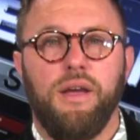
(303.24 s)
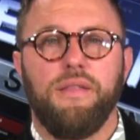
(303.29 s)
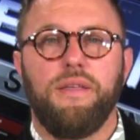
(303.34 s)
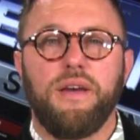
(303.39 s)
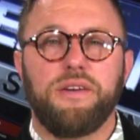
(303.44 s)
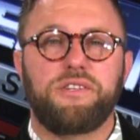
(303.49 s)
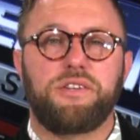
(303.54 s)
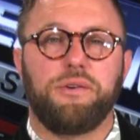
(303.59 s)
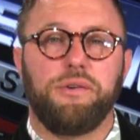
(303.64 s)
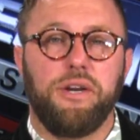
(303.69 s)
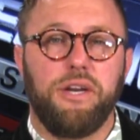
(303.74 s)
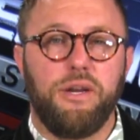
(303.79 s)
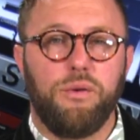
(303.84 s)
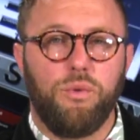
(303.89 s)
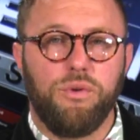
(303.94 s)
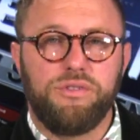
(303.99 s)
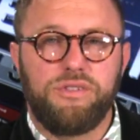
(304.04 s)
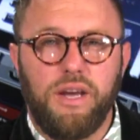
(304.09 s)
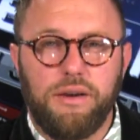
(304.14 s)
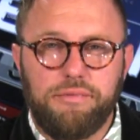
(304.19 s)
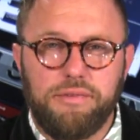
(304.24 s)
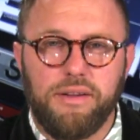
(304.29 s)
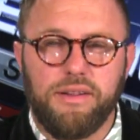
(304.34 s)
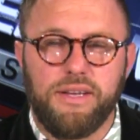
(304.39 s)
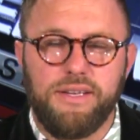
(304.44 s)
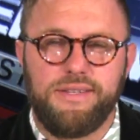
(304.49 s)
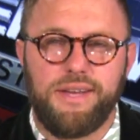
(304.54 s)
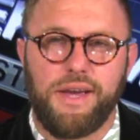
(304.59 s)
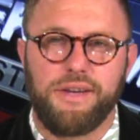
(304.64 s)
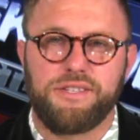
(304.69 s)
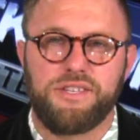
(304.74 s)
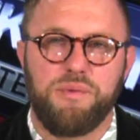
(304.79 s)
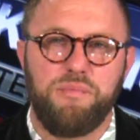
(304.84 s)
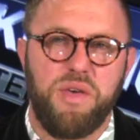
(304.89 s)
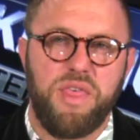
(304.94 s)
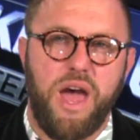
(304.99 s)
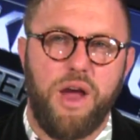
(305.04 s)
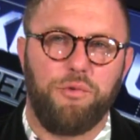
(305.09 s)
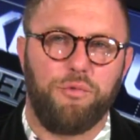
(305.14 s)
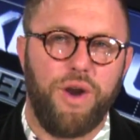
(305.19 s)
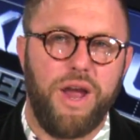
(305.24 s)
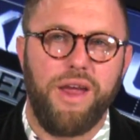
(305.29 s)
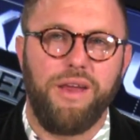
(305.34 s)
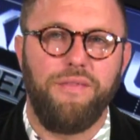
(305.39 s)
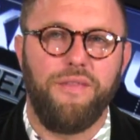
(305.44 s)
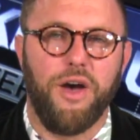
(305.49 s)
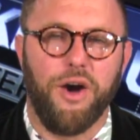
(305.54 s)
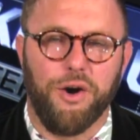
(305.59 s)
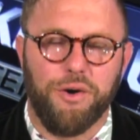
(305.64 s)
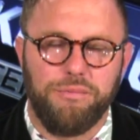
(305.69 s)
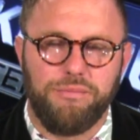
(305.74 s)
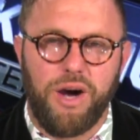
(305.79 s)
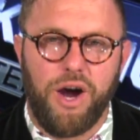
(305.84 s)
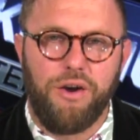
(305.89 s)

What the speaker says: Thanks, Karina. We'll definitely take some of that rain, though.